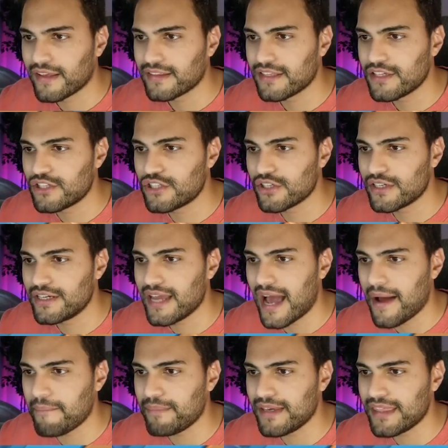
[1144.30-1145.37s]
feel like these should
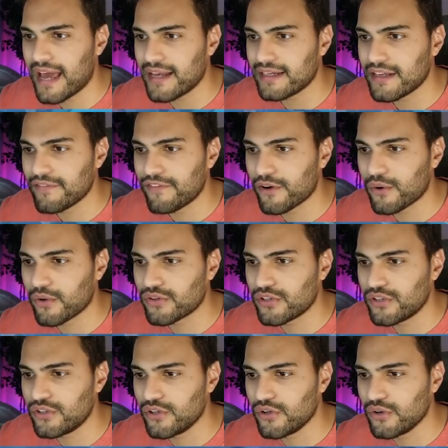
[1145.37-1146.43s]
not be that difficult to
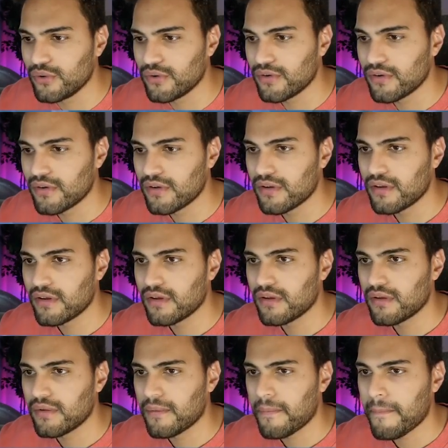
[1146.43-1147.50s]
do.
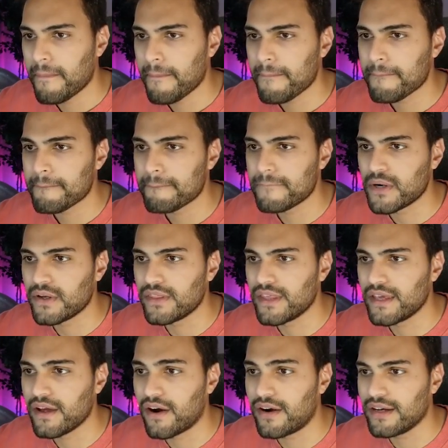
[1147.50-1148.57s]
But
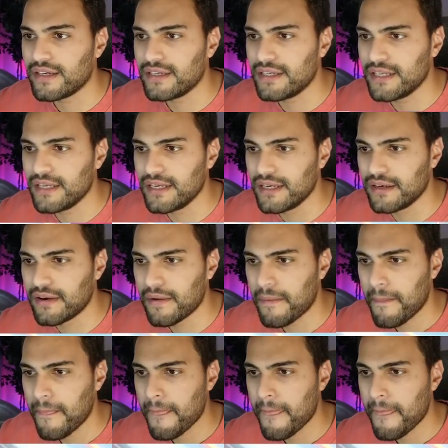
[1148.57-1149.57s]
they are indeed.